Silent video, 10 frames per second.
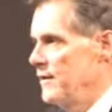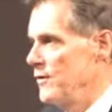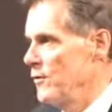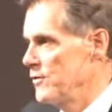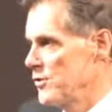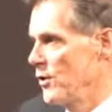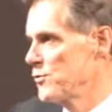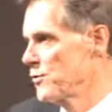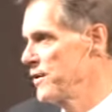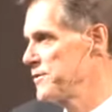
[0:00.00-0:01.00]
You know, the
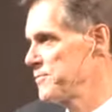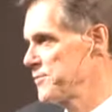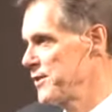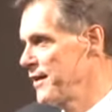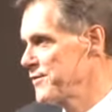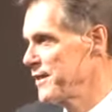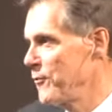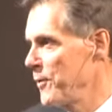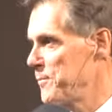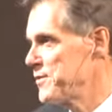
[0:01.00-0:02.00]
shows are these chefs, they
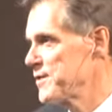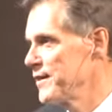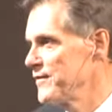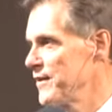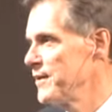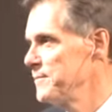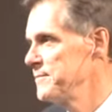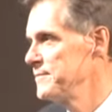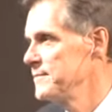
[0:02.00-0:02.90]
whip this stuff up.